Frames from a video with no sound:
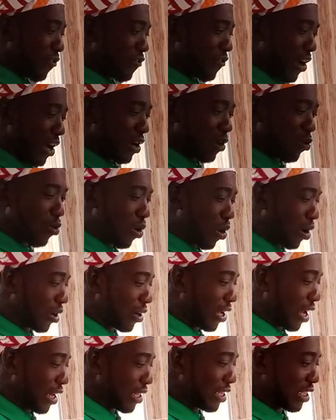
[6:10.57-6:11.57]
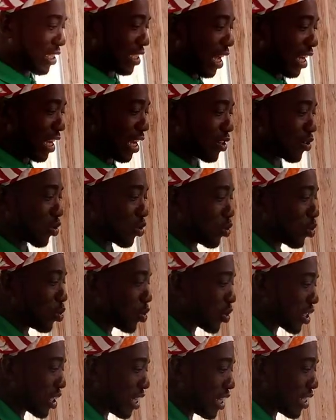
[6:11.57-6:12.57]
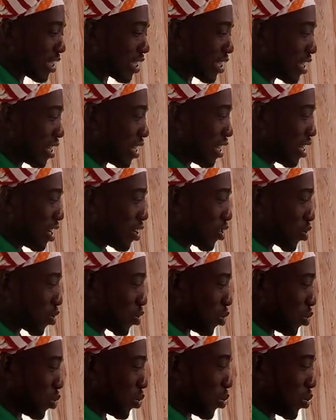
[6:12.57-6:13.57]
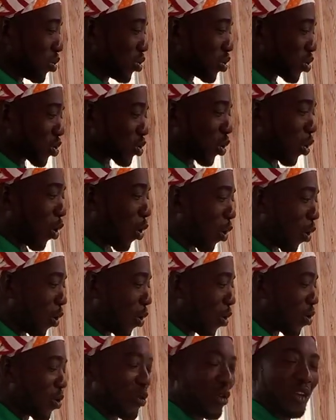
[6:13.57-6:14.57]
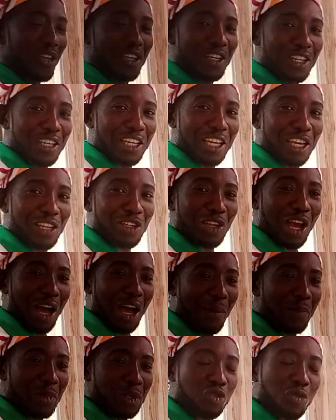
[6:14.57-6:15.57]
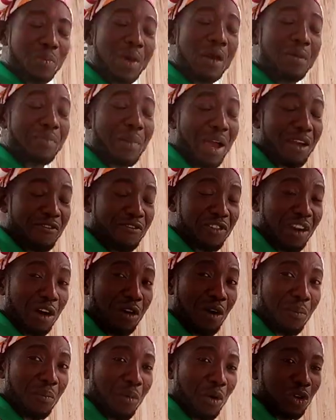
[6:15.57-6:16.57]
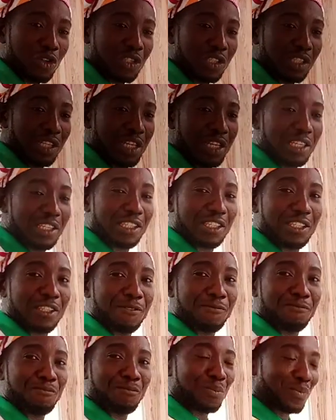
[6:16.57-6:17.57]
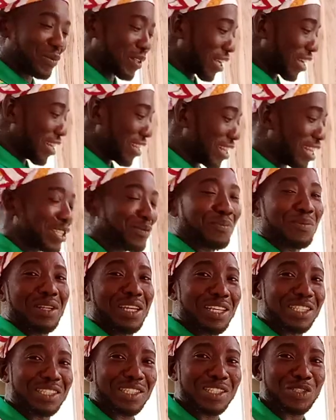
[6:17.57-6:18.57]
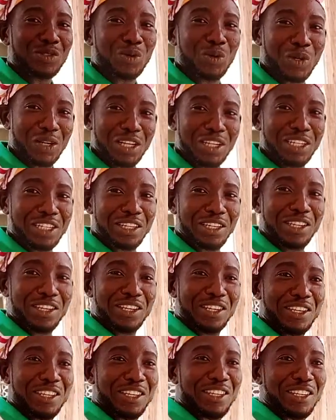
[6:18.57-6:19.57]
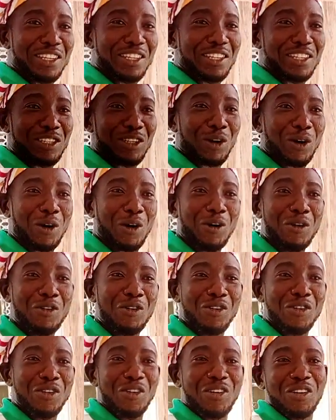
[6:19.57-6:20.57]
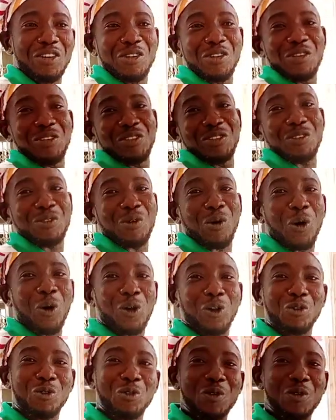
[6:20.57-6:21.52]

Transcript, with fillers: very well and decided to use it to store, eh, I mean, to make my flower pot since this place is already, you know, called